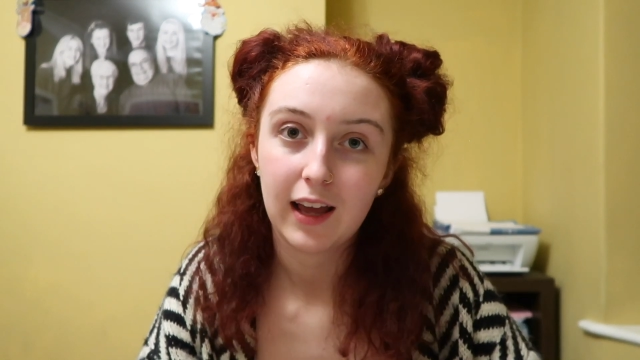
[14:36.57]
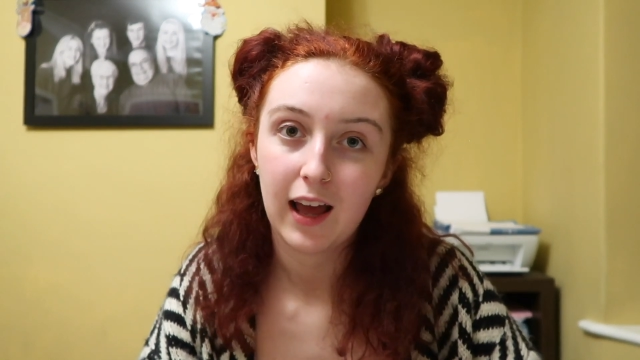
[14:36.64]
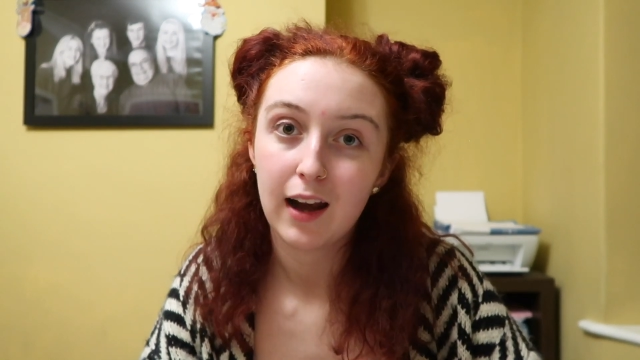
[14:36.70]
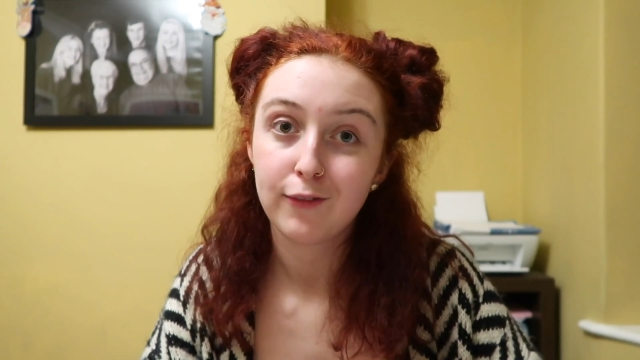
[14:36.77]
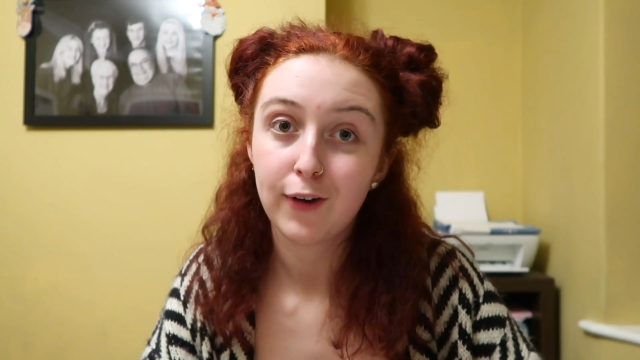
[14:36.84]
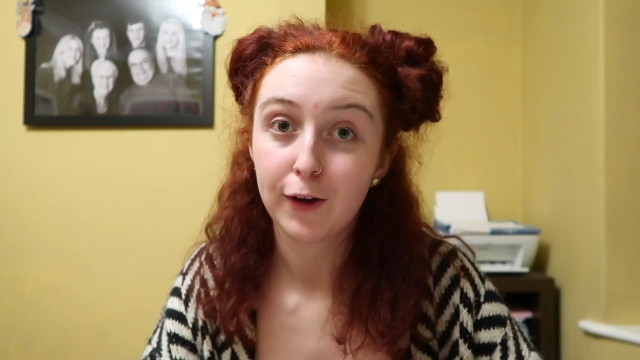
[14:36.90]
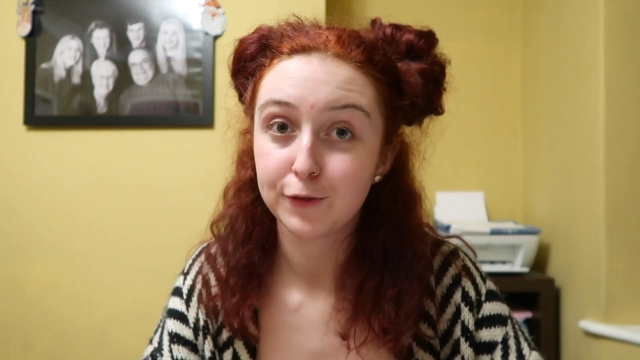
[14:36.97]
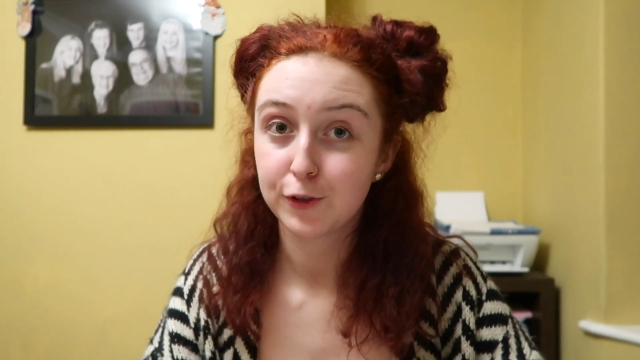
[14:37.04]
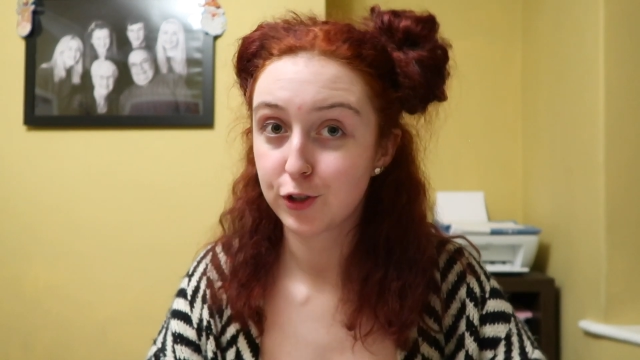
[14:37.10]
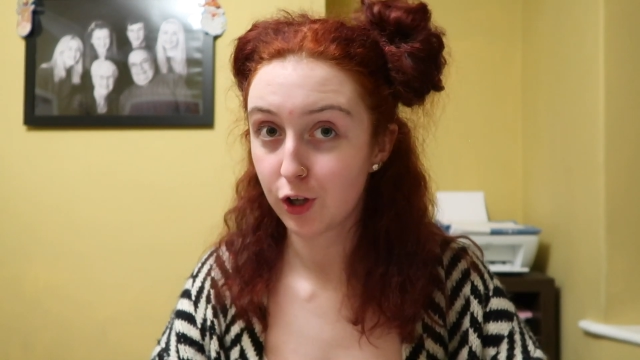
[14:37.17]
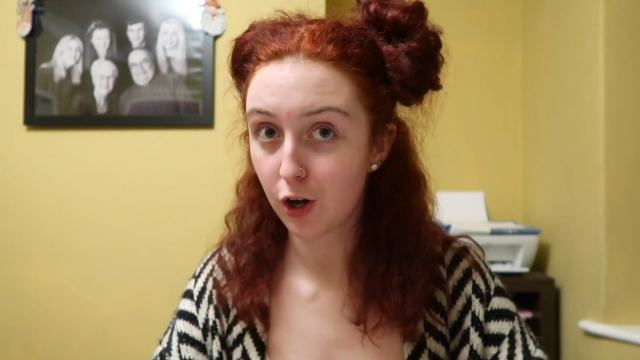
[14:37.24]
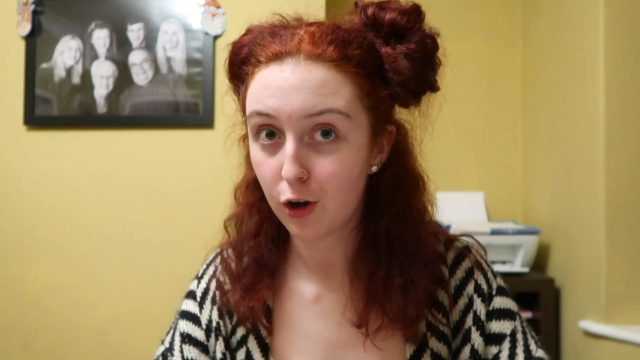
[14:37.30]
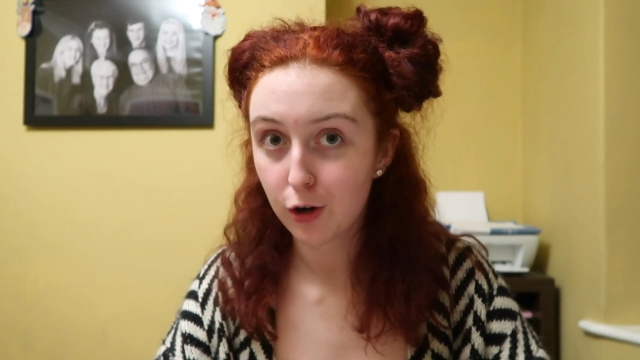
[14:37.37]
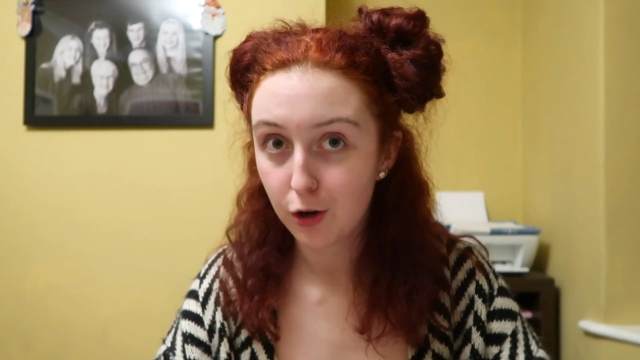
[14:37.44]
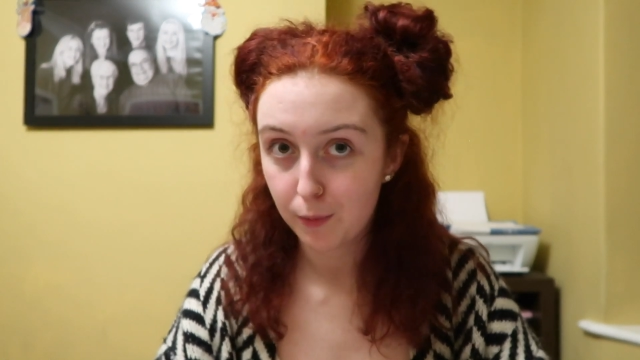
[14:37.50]
kind of have to
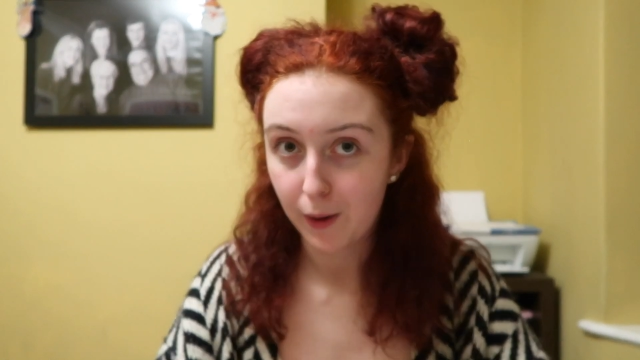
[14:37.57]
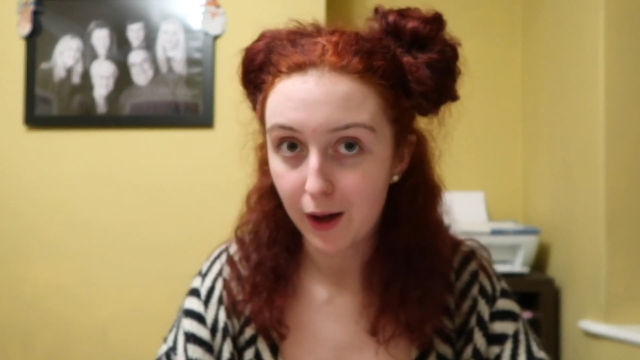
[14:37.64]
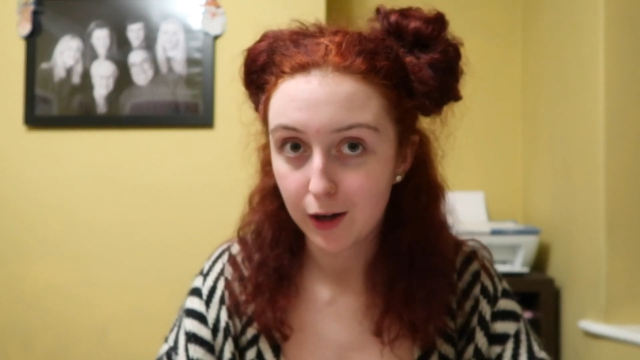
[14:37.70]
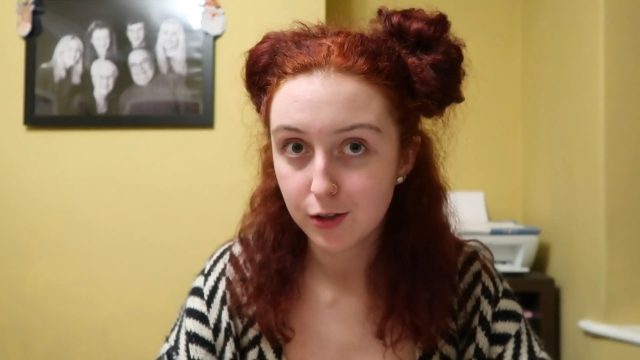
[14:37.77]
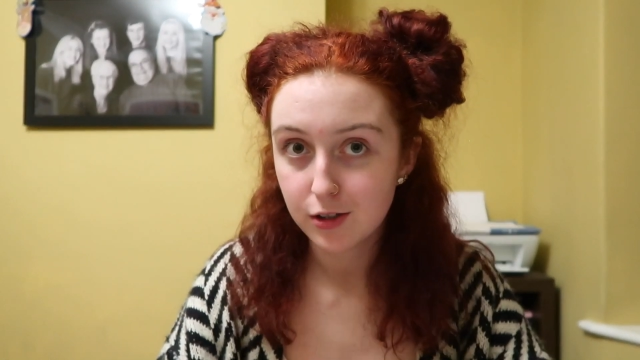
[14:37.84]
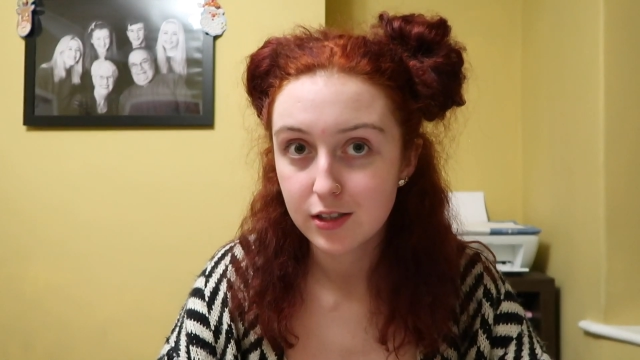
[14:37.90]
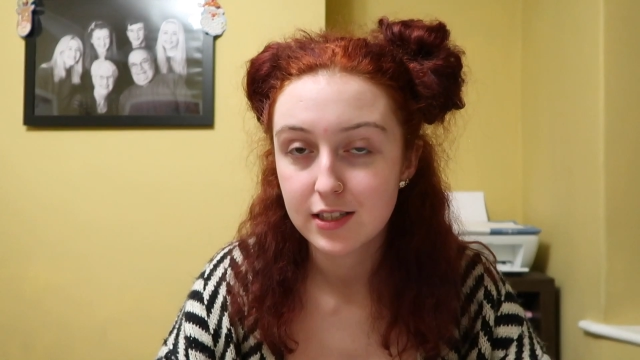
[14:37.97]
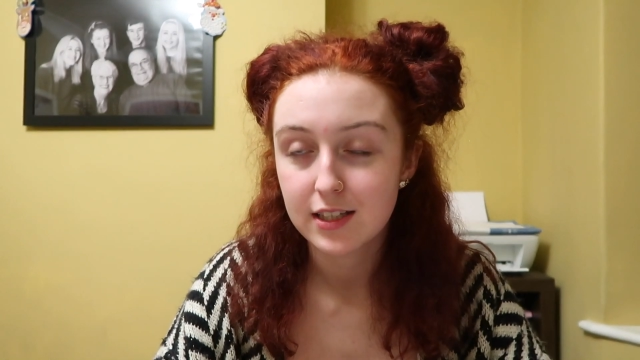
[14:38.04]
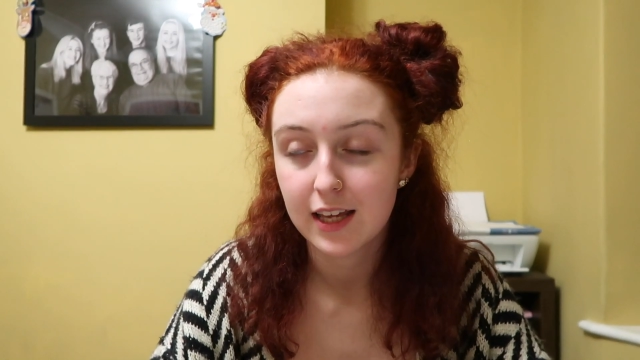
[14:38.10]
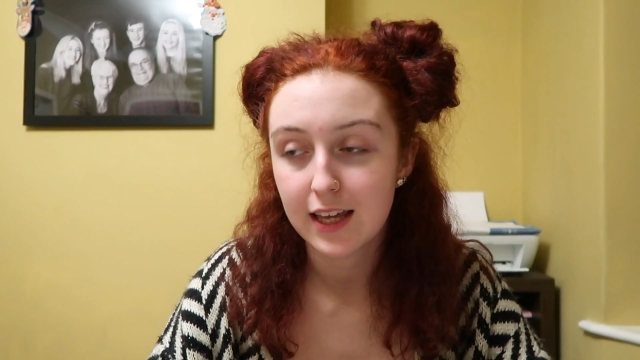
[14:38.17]
talk about